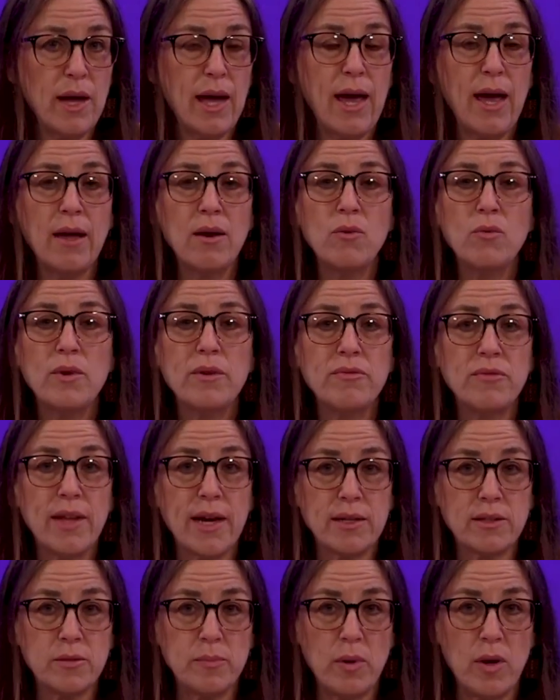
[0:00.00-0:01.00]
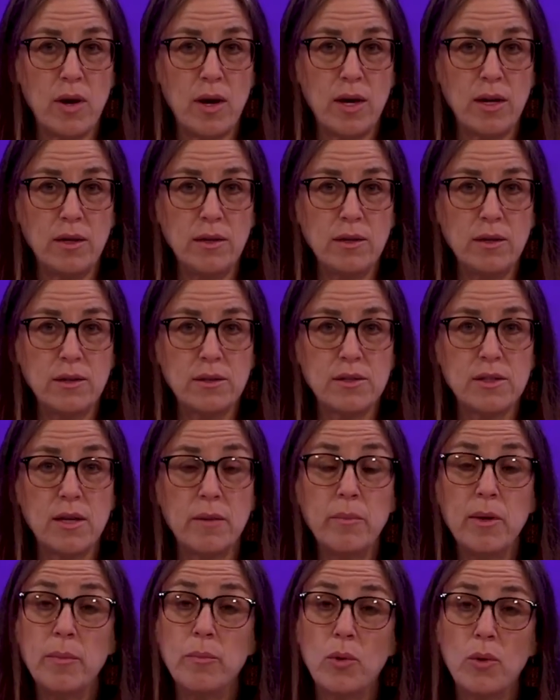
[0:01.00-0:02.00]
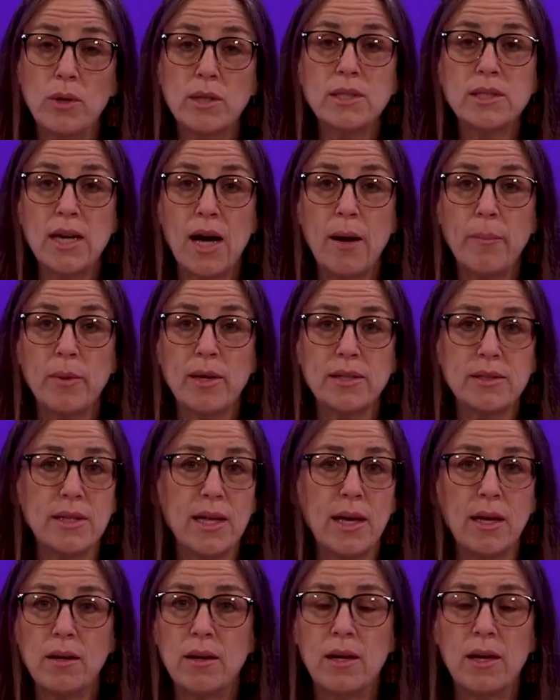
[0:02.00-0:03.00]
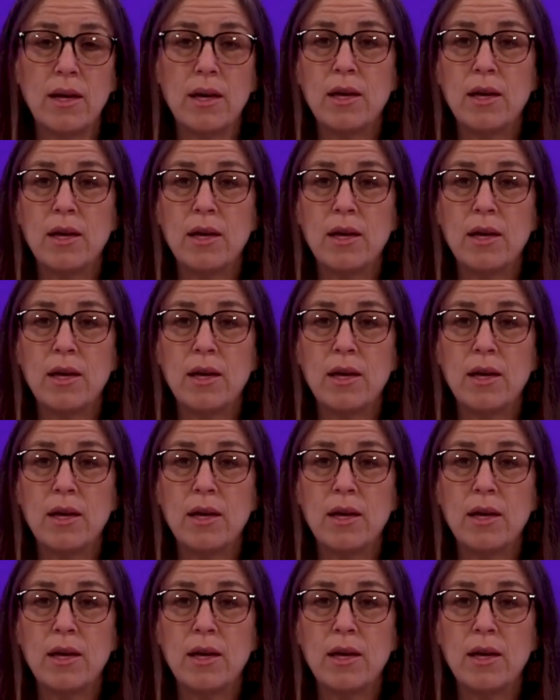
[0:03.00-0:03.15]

and reflect upon some important topics that